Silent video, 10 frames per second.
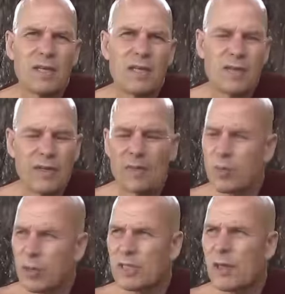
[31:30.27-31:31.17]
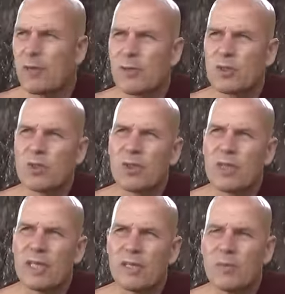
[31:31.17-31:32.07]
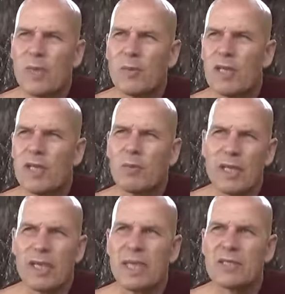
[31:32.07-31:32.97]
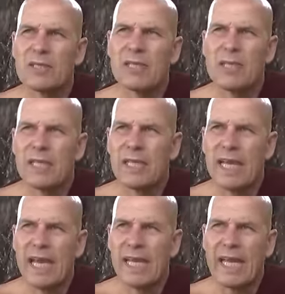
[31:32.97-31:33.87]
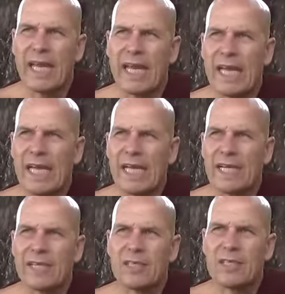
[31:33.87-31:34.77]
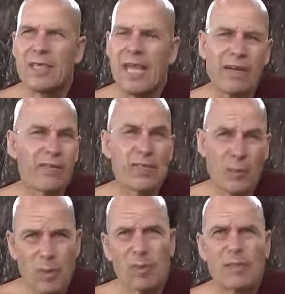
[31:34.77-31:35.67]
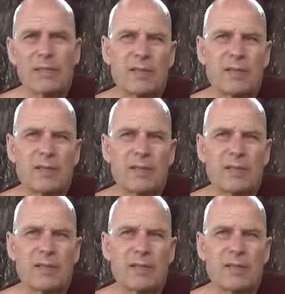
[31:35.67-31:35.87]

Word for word: Even at Buddha's time, it was known that people in the Middle East, they had an angry temperament.